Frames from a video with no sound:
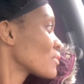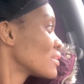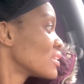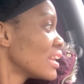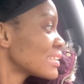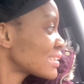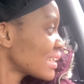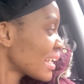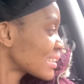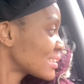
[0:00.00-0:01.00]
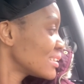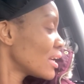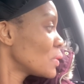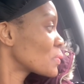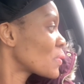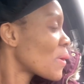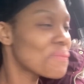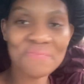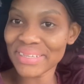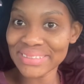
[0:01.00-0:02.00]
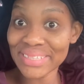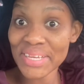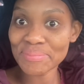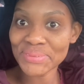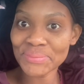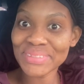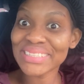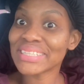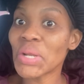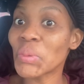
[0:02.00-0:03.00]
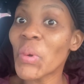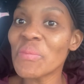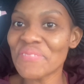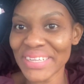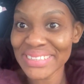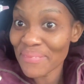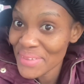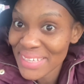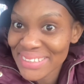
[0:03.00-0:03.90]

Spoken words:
You're sexy, you look comfortable. My sister look comfortable, you